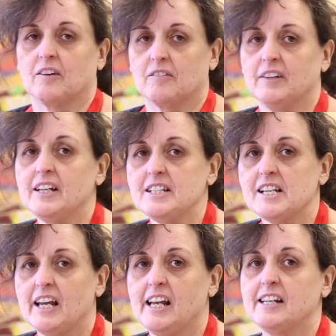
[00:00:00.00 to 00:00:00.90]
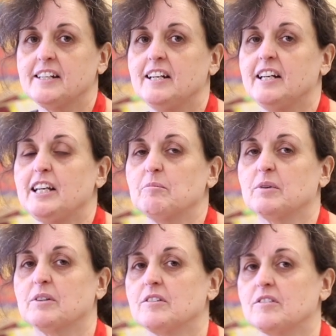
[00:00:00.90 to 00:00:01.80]
Ring-tailed
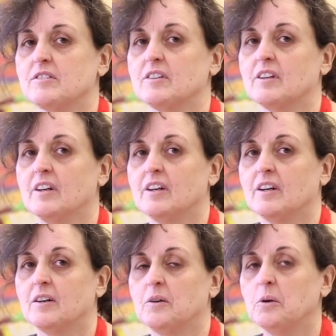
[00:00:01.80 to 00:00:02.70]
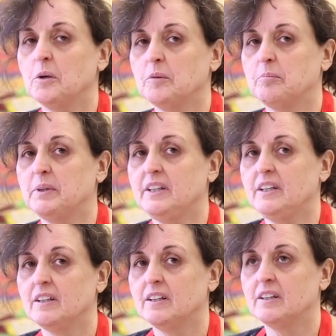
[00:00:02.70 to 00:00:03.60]
lemurs could
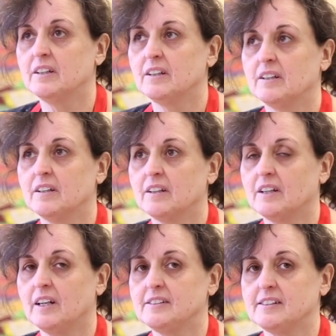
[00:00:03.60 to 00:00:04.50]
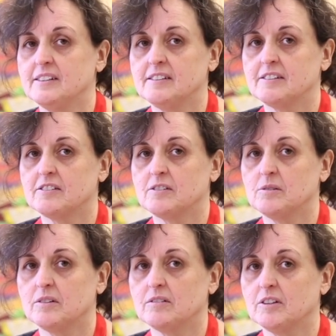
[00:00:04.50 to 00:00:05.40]
be cousins to
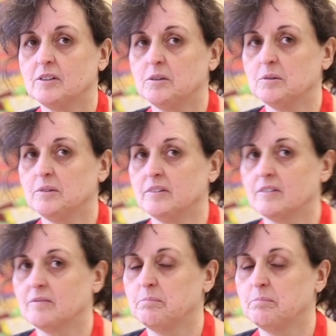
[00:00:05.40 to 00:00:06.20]
the raccoon,